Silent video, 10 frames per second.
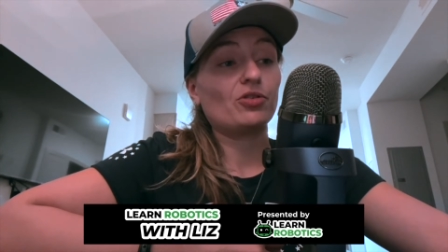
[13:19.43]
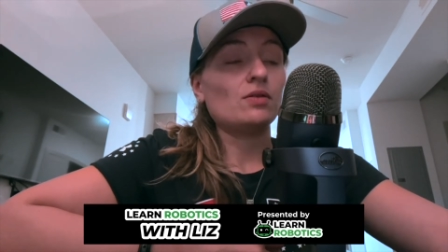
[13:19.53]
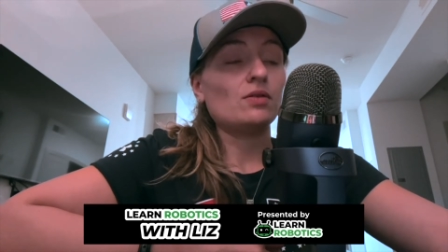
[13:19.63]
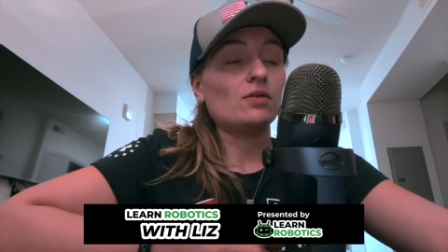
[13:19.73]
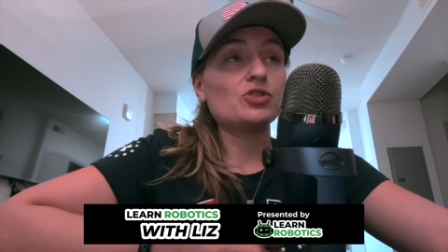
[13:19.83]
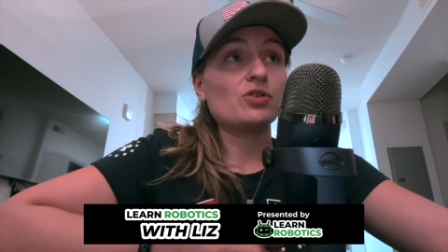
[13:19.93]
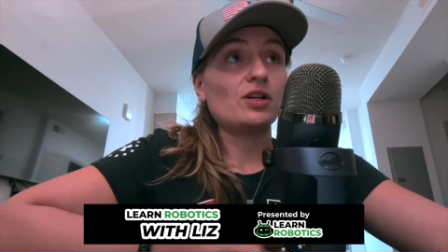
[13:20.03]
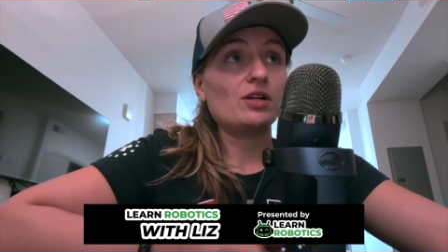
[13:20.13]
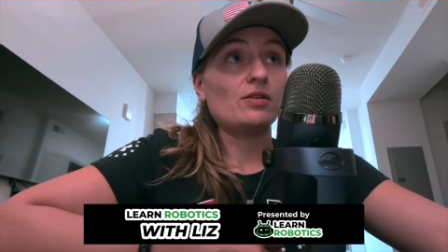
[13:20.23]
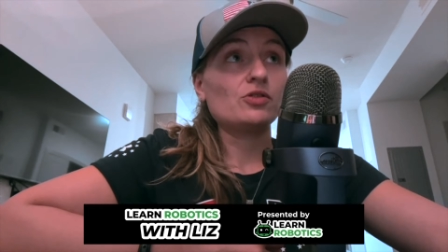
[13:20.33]
And then once you
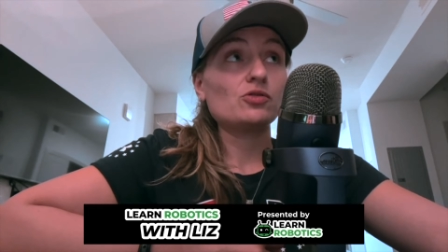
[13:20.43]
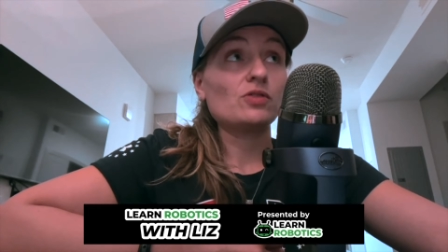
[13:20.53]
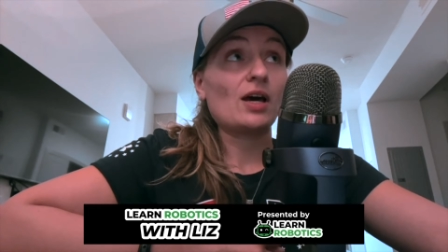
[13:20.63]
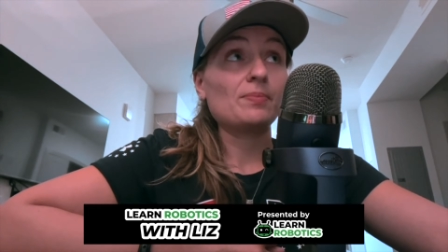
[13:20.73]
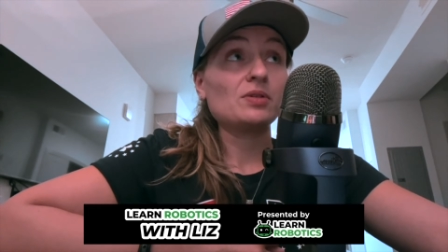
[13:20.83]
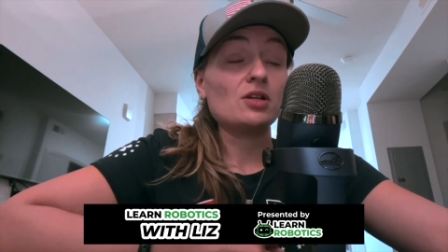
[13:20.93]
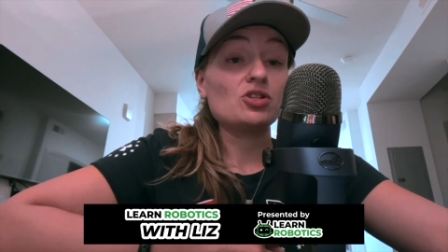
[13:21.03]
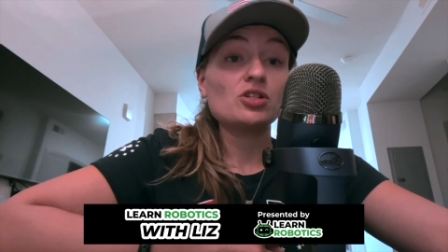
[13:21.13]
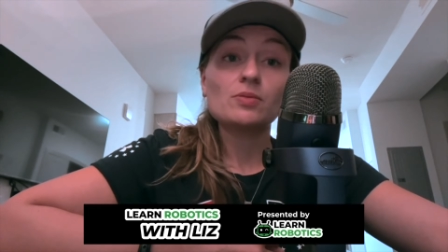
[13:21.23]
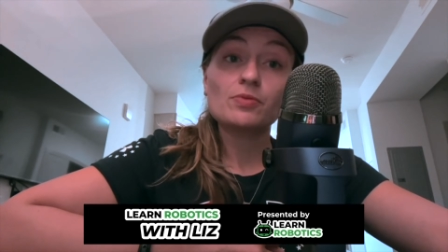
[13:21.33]
get into that
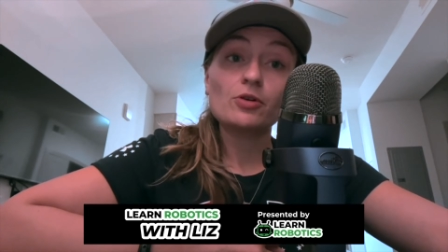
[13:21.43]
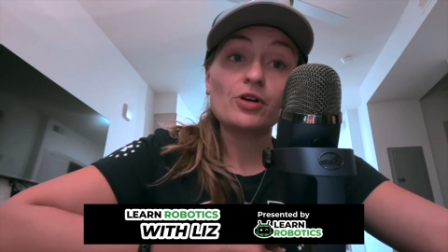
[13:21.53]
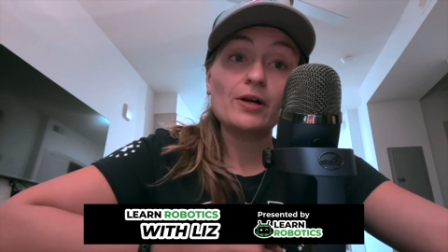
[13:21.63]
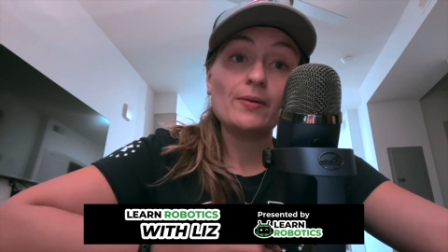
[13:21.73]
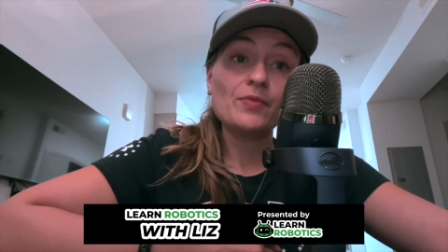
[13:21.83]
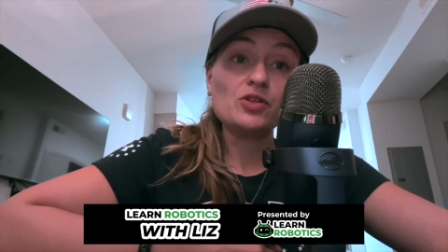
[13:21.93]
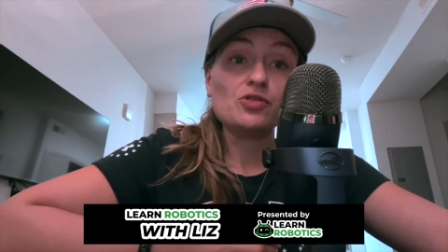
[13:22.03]
PhD program,